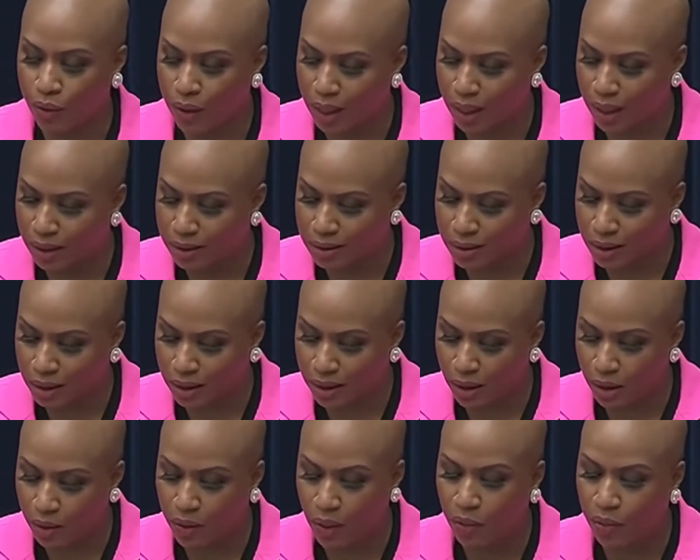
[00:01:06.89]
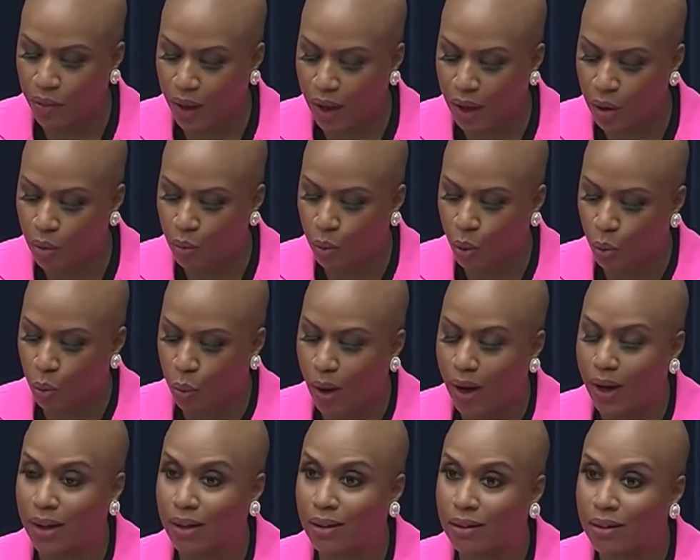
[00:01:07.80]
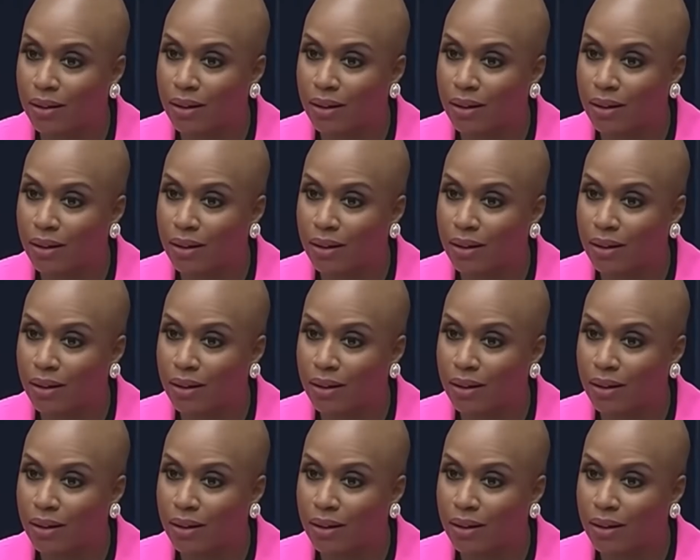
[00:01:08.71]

it is clear that they were right.